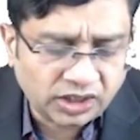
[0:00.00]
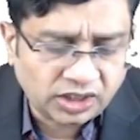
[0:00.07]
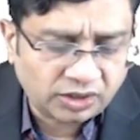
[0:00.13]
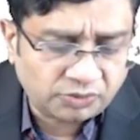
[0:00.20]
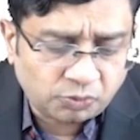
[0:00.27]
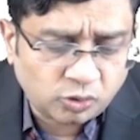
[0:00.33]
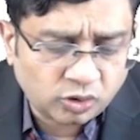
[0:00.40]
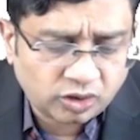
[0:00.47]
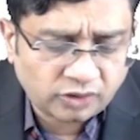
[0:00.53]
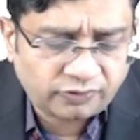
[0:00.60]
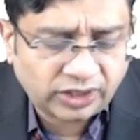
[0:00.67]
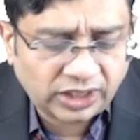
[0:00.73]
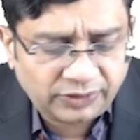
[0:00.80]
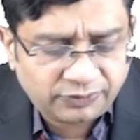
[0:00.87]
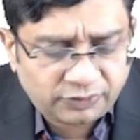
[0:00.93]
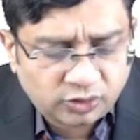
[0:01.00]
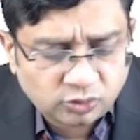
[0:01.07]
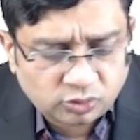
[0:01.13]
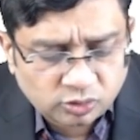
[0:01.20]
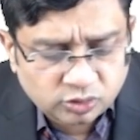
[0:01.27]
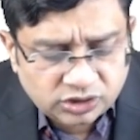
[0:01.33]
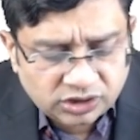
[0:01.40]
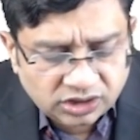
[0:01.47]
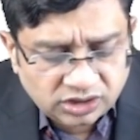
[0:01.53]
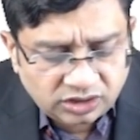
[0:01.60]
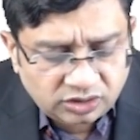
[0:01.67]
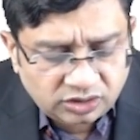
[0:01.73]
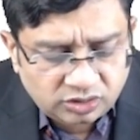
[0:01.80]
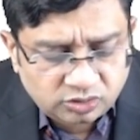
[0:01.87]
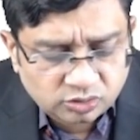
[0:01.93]
More of IQ
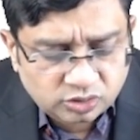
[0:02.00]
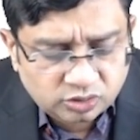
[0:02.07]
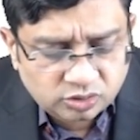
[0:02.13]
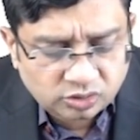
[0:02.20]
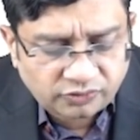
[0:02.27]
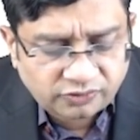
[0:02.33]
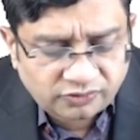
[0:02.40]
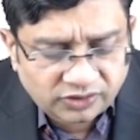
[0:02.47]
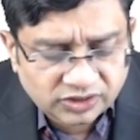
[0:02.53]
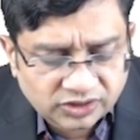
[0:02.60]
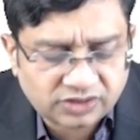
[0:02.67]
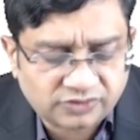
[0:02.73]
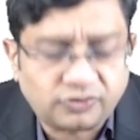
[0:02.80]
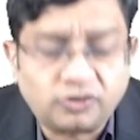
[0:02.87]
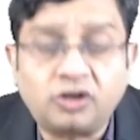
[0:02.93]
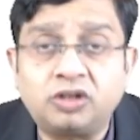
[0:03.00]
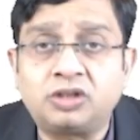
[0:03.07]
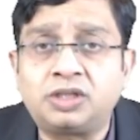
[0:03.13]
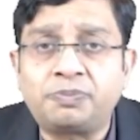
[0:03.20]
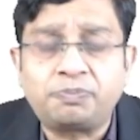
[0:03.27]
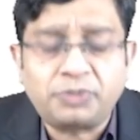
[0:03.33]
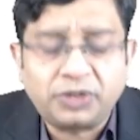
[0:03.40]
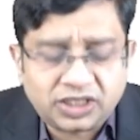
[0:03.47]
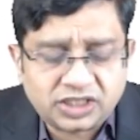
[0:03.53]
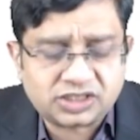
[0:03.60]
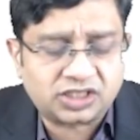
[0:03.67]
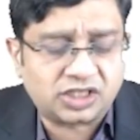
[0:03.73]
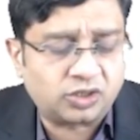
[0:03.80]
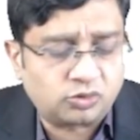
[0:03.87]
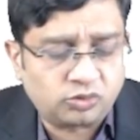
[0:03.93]
question, you should first of all, the parents
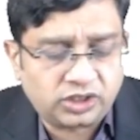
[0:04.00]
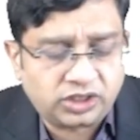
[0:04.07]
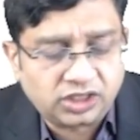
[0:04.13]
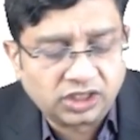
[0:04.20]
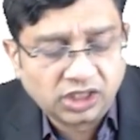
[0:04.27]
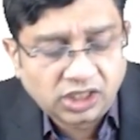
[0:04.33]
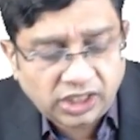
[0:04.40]
are knowing.